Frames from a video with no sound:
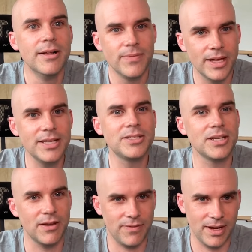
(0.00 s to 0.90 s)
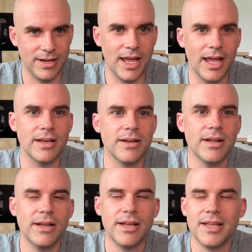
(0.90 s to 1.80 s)
that is significant. And
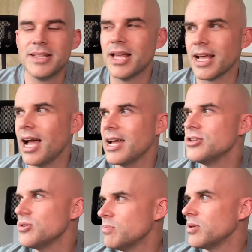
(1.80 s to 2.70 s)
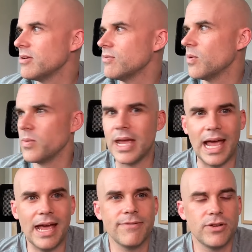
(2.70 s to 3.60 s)
like, I do believe we
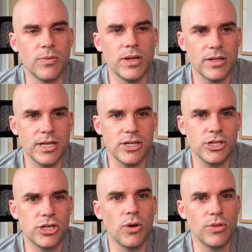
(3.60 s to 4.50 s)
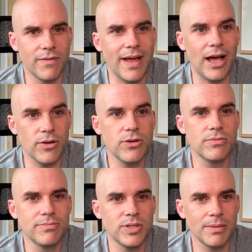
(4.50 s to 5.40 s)
have to really show the value
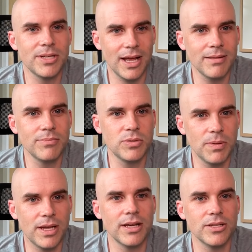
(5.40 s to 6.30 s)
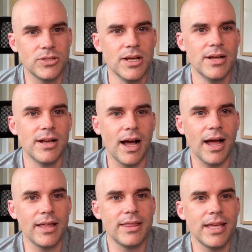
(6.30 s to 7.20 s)
sometimes, because
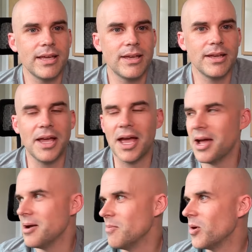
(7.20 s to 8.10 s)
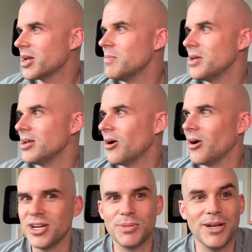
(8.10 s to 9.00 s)
I think what can be
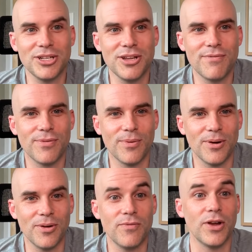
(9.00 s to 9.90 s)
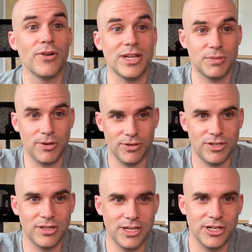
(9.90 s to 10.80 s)
hard, especially for very experienced
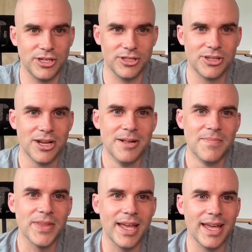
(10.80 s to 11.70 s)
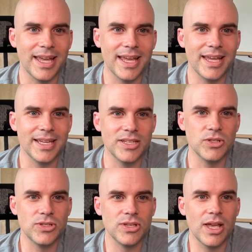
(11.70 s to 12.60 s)
clinicians,
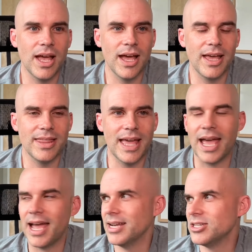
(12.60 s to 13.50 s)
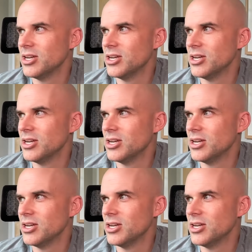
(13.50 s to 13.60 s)
is that